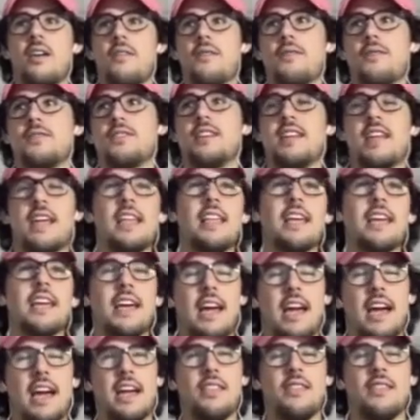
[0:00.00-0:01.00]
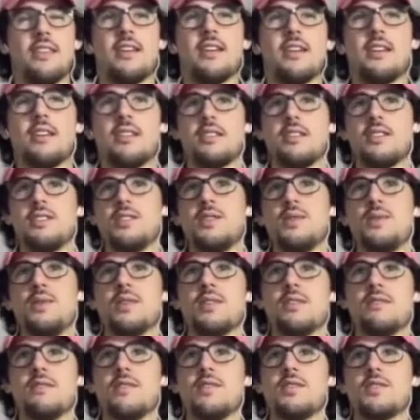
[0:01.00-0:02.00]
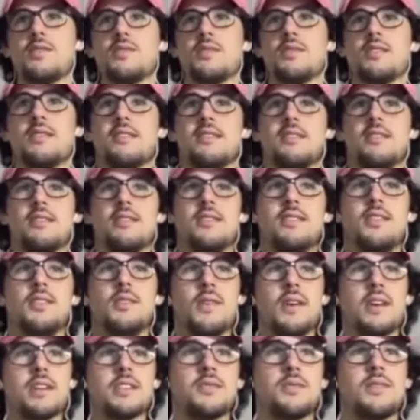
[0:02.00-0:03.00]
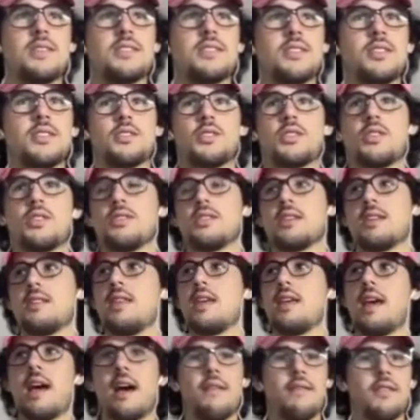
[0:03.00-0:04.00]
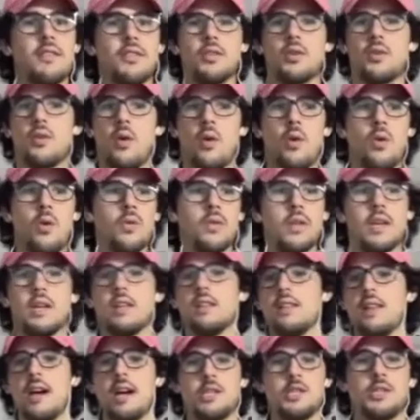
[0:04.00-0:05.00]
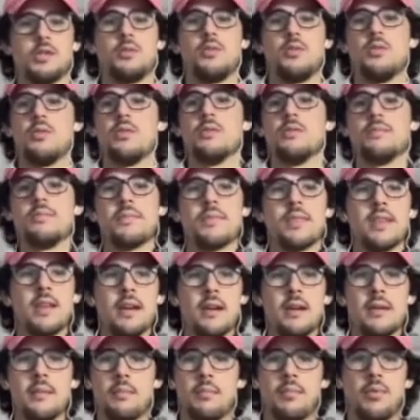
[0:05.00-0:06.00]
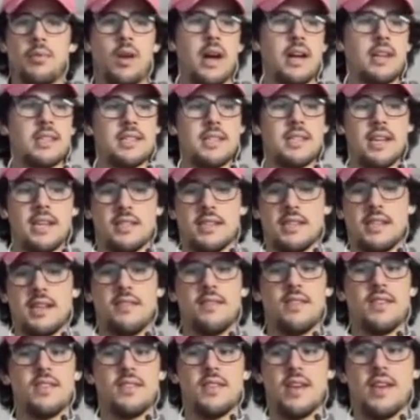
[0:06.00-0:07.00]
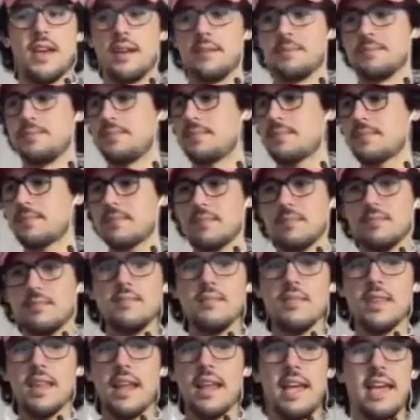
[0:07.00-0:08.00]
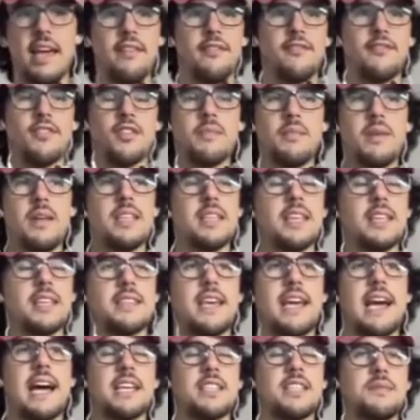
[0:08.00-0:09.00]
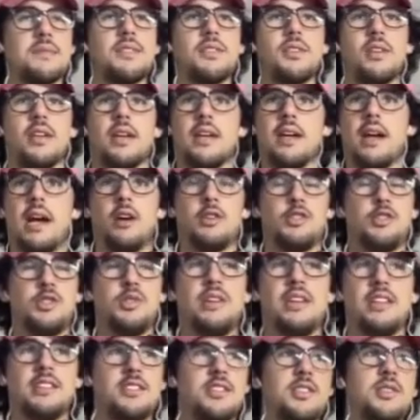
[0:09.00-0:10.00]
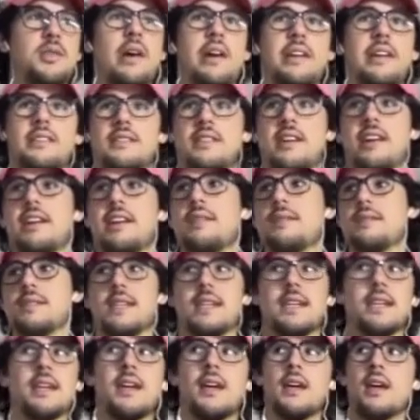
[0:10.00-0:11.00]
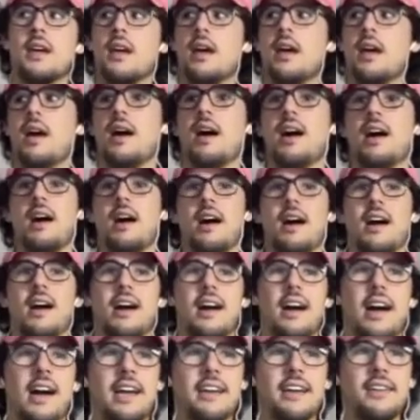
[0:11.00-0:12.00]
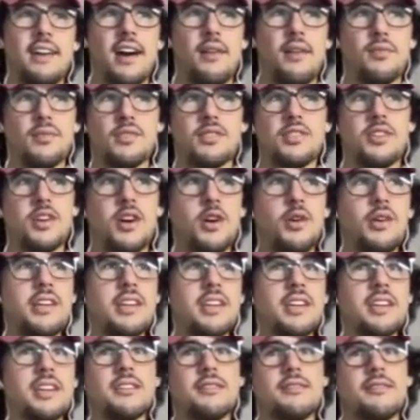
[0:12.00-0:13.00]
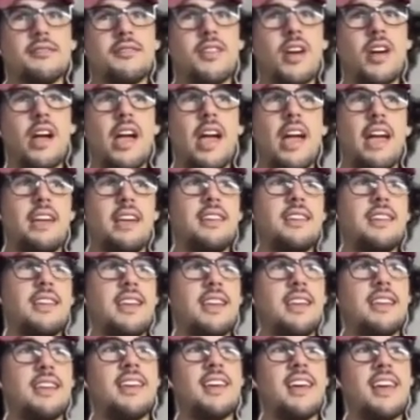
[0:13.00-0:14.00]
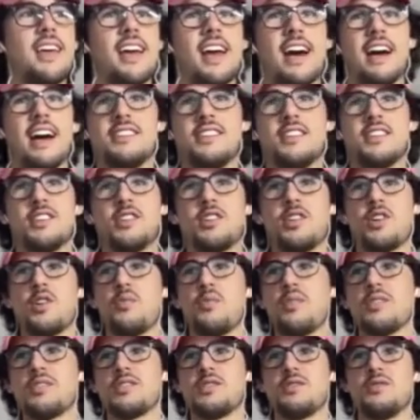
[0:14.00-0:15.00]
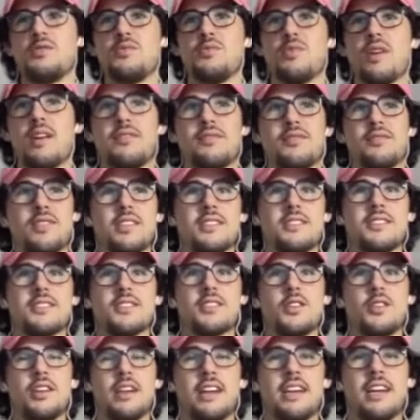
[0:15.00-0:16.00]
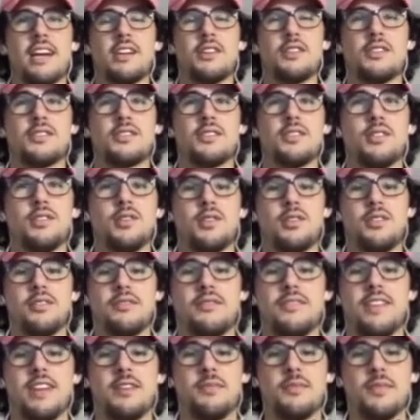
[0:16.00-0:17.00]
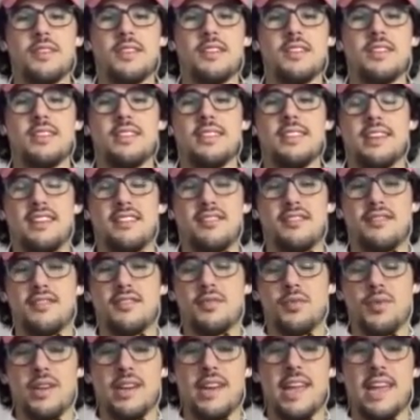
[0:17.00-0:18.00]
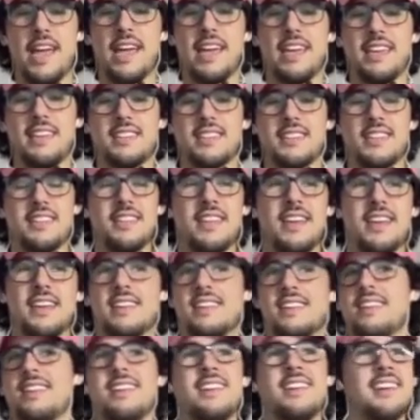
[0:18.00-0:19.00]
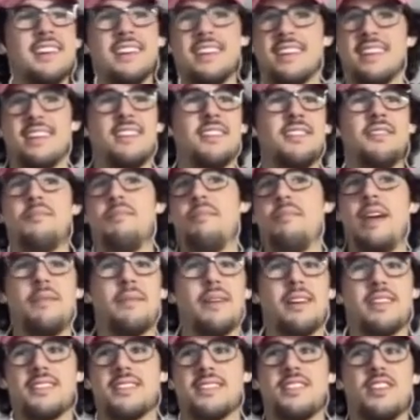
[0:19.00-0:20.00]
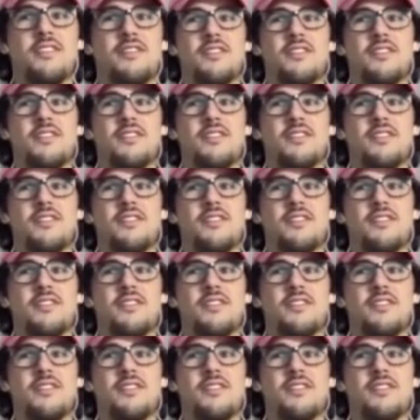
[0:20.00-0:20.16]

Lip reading: today, like I had the two interviews with UX researchers, and they have like their whole like logical process and everything. And for me, like they asked me, they're like, how'd you get into UI design? I was like, I was coding front end and I didn't know what to reference. So like I just learned Figma in like 3 days and then made my stuff